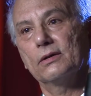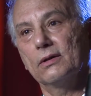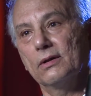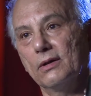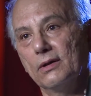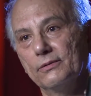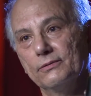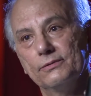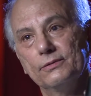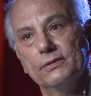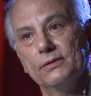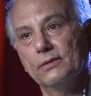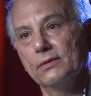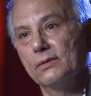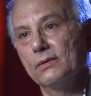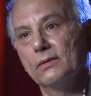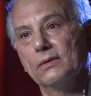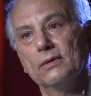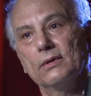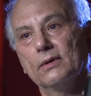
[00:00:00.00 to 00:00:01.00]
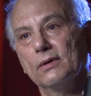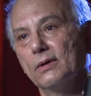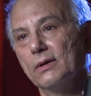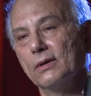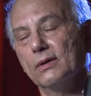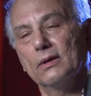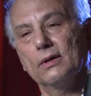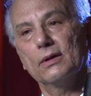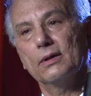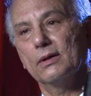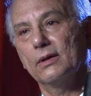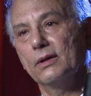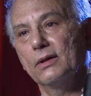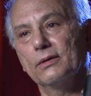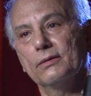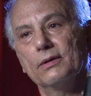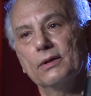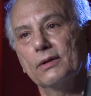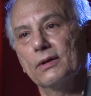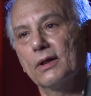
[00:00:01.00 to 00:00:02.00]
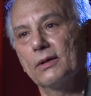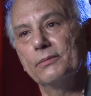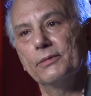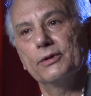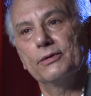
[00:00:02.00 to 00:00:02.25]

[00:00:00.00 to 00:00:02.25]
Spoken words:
loved hearing that